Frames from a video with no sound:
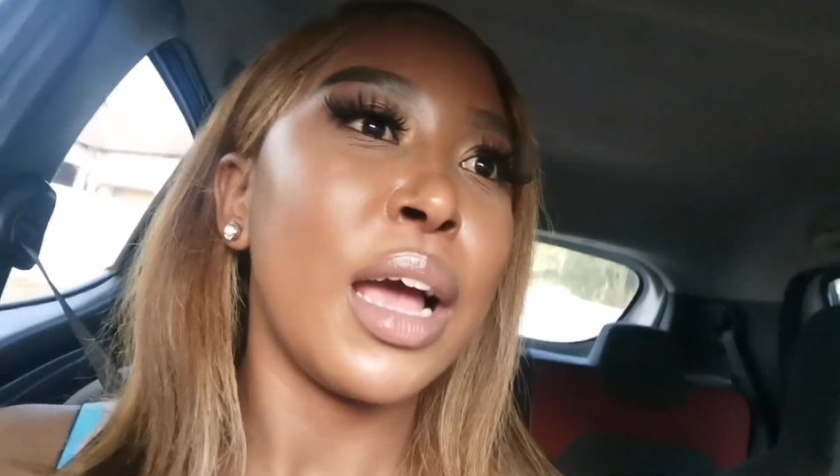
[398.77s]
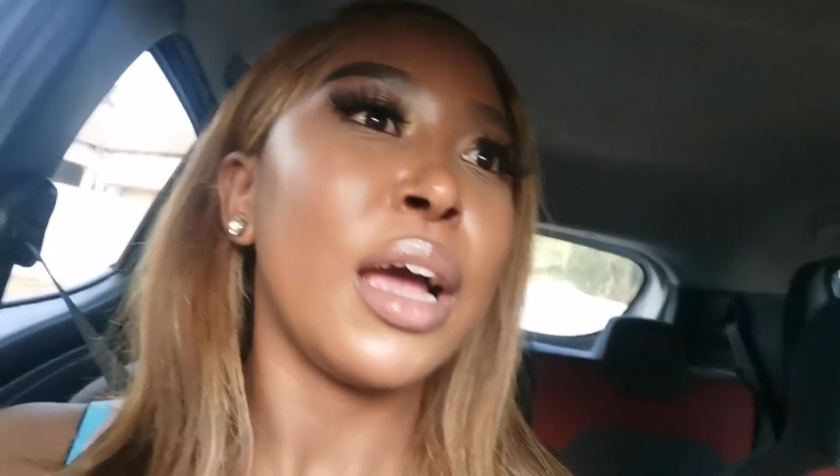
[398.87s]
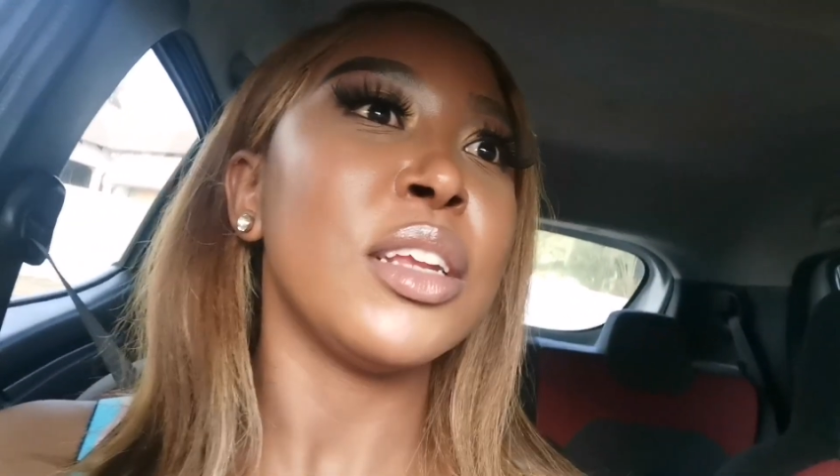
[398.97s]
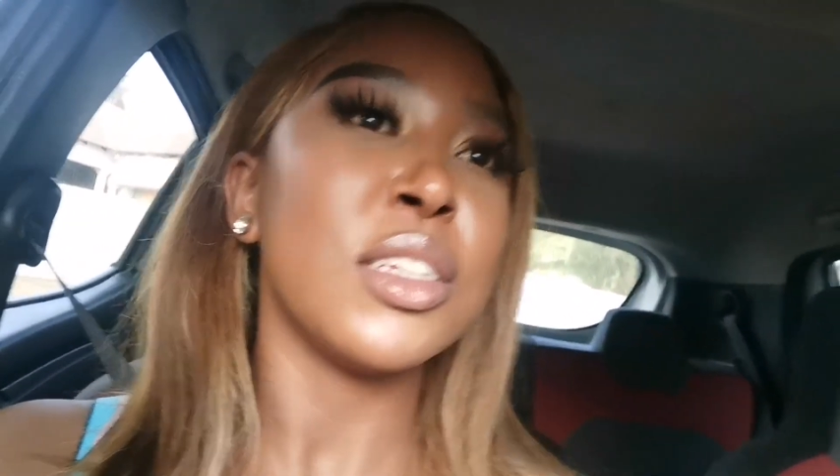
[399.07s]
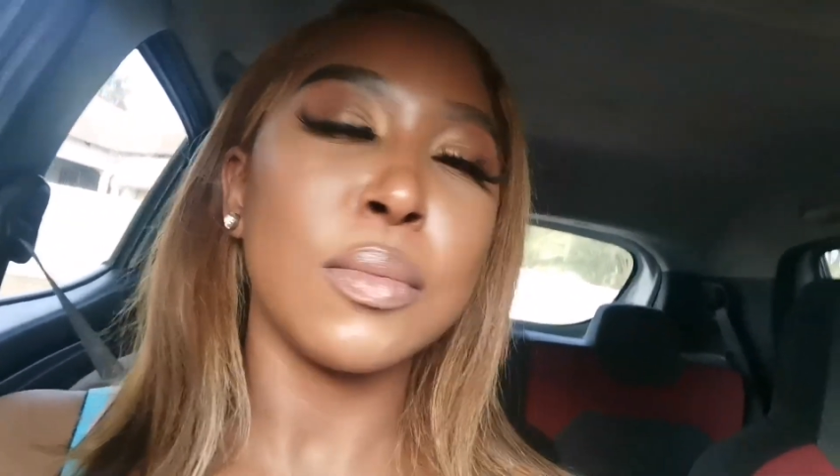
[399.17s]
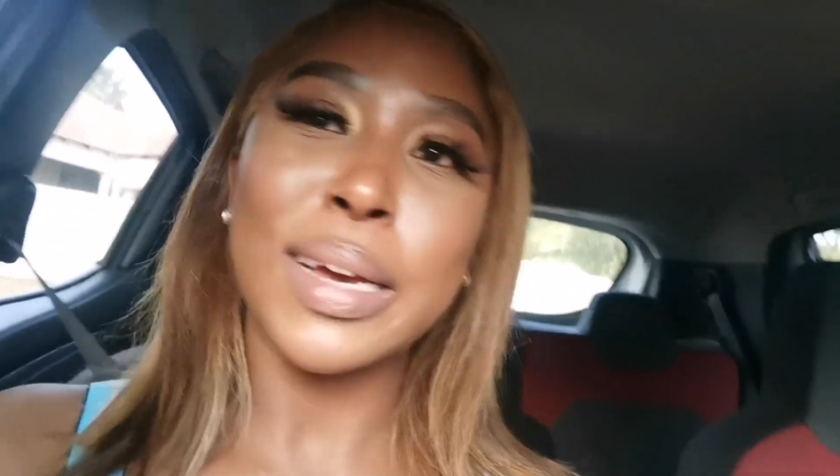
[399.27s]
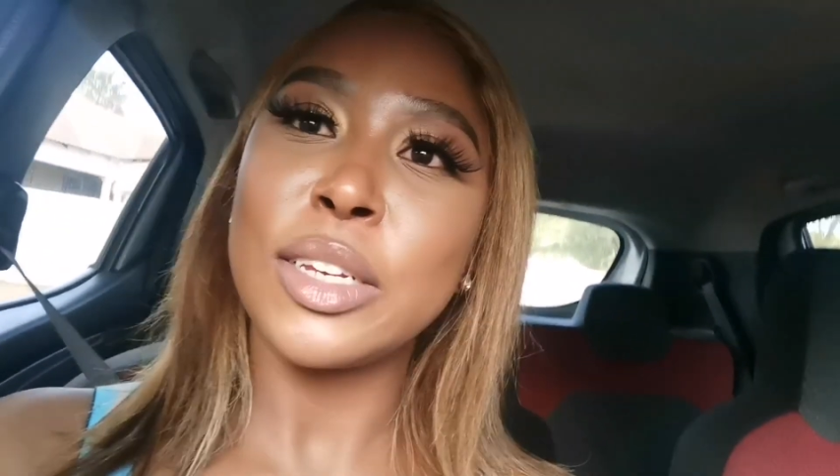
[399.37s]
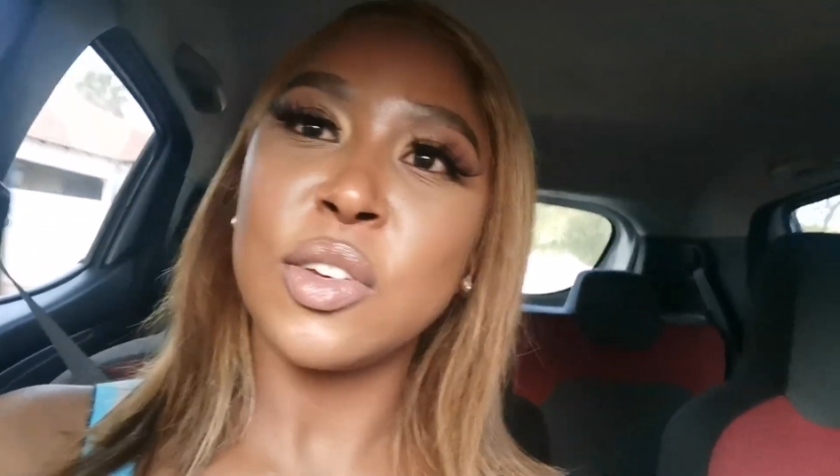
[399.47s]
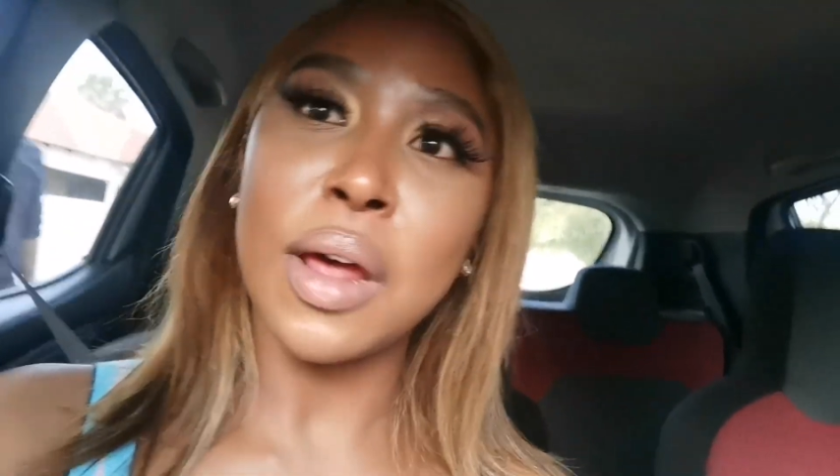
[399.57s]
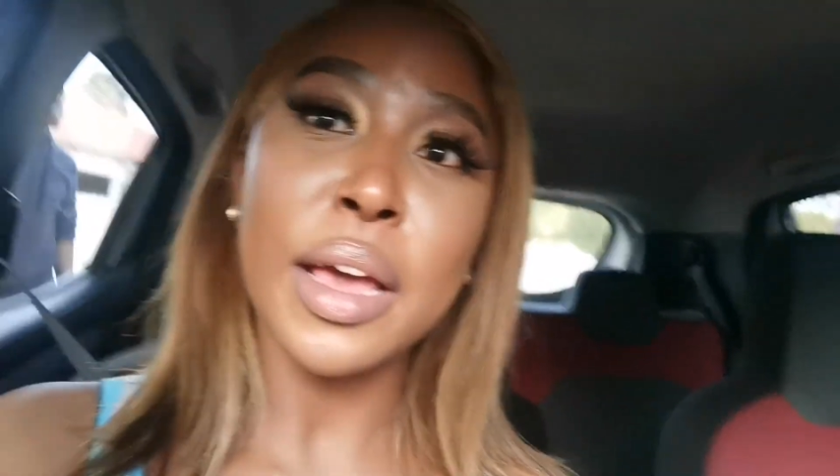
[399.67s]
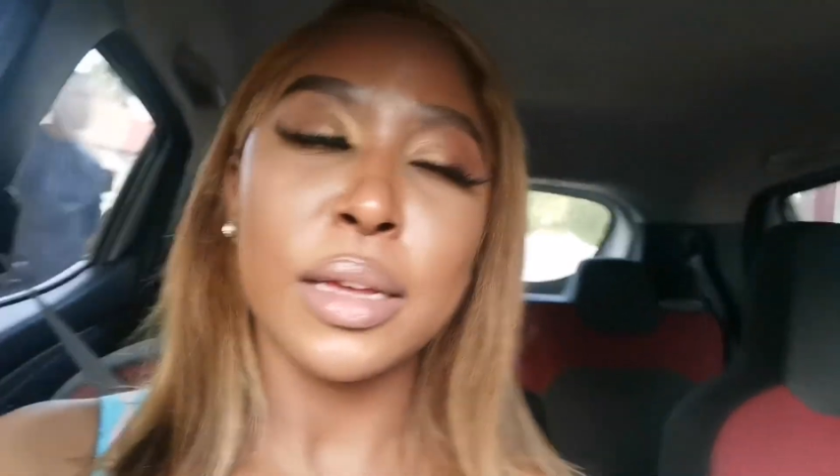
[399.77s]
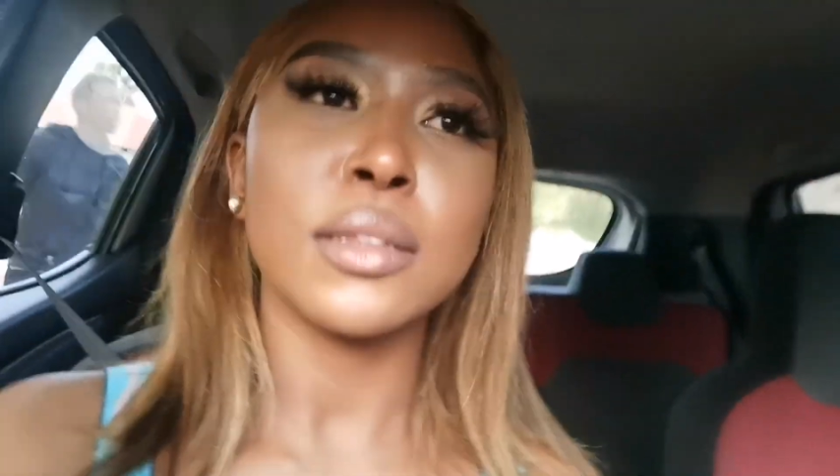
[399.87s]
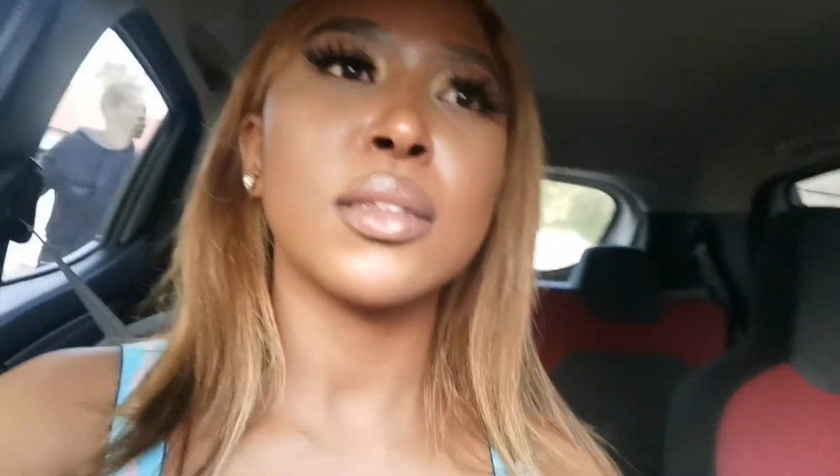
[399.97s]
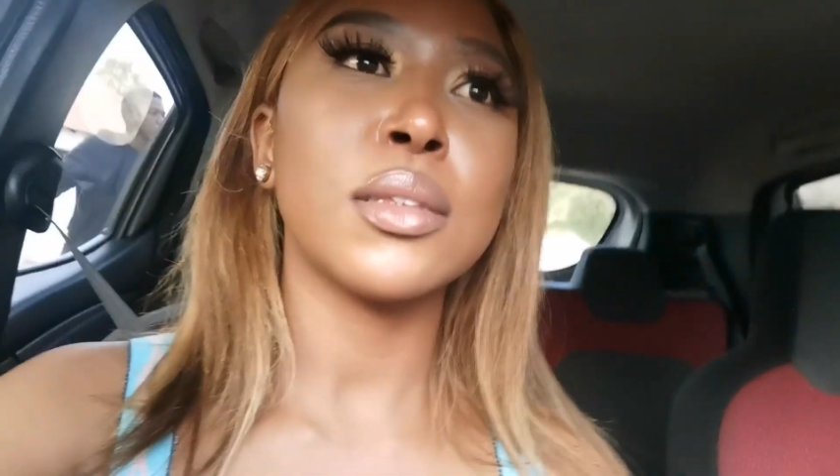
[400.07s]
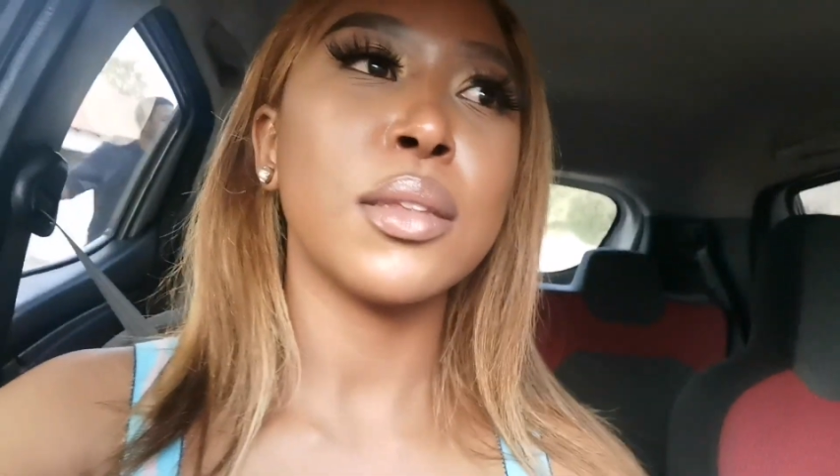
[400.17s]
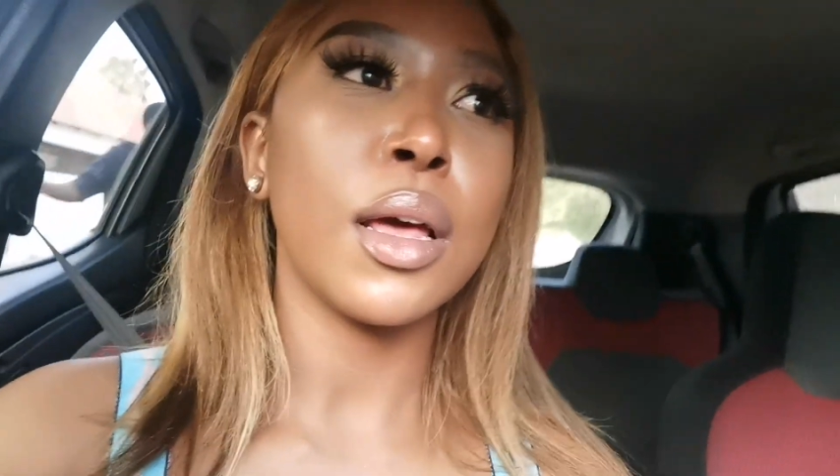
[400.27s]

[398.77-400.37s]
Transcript: I just might try it.